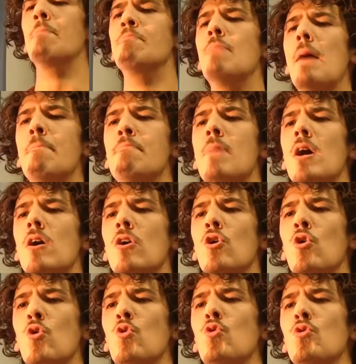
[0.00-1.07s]
Remember
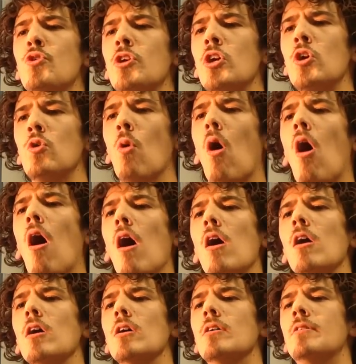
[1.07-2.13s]
who you
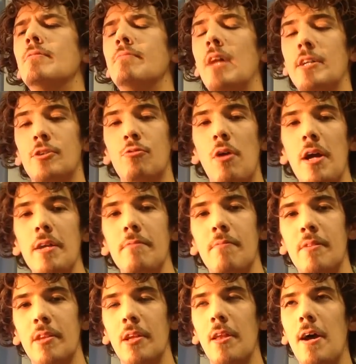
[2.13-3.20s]
are. That's right,
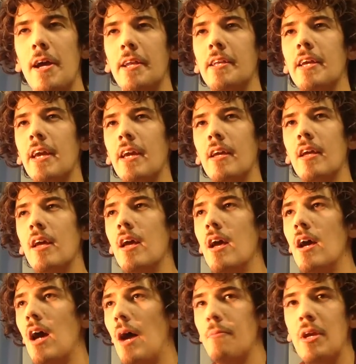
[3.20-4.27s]
The Lion King.
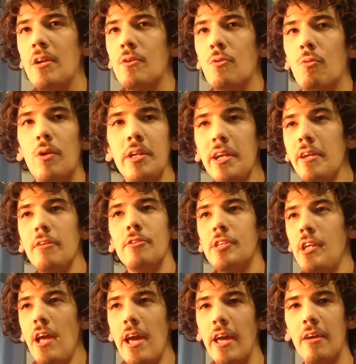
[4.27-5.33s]
I mean, what can you
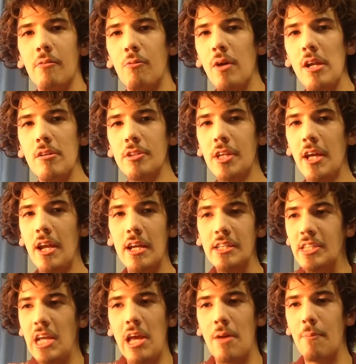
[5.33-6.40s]
say? What else can I
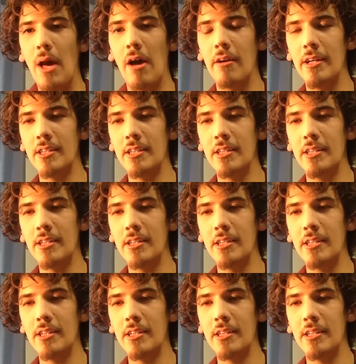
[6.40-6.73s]
say about